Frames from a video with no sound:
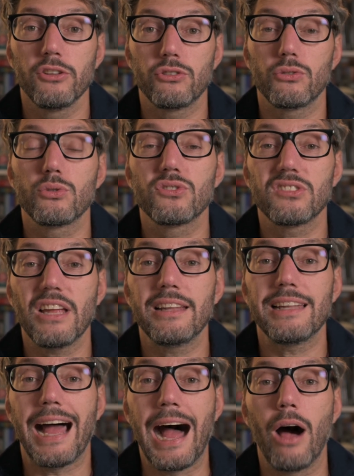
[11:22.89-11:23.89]
to
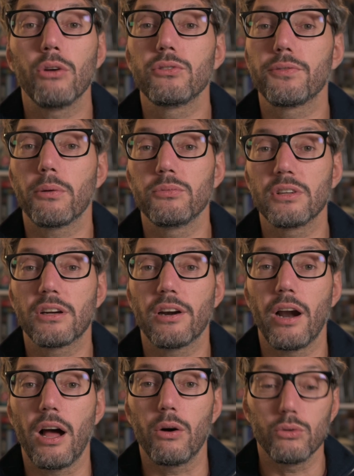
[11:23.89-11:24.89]
stand out from the
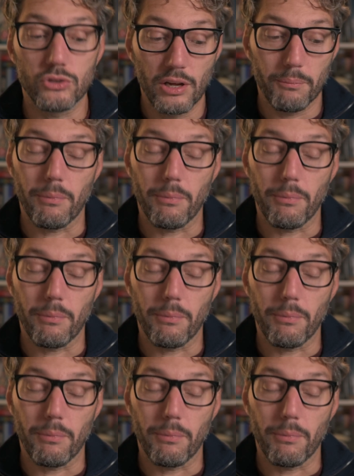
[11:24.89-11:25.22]
crowd